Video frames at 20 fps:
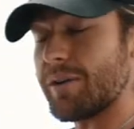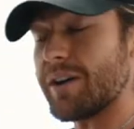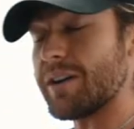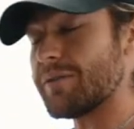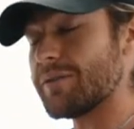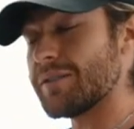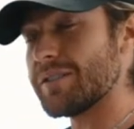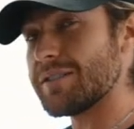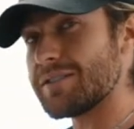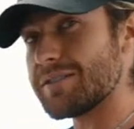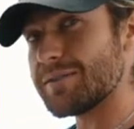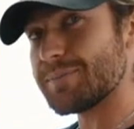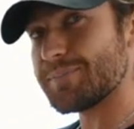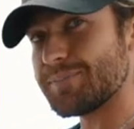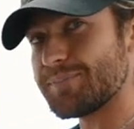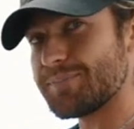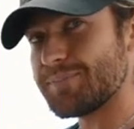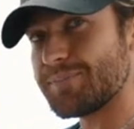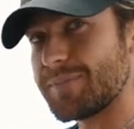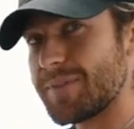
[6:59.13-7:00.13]
ready for this?
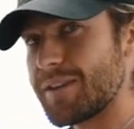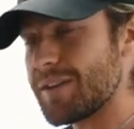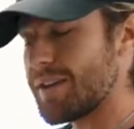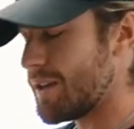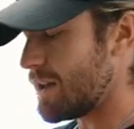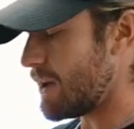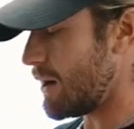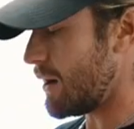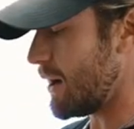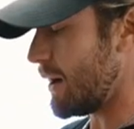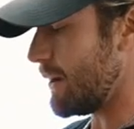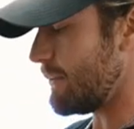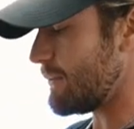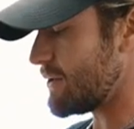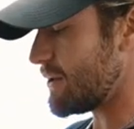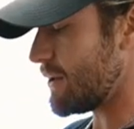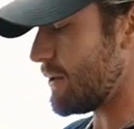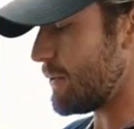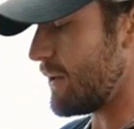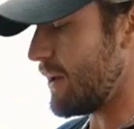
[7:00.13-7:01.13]
All right,
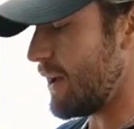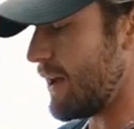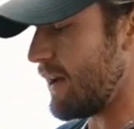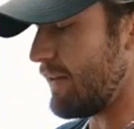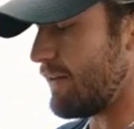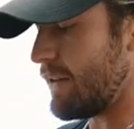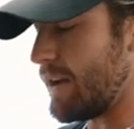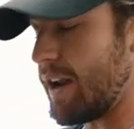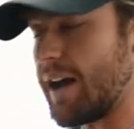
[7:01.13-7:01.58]
so we have an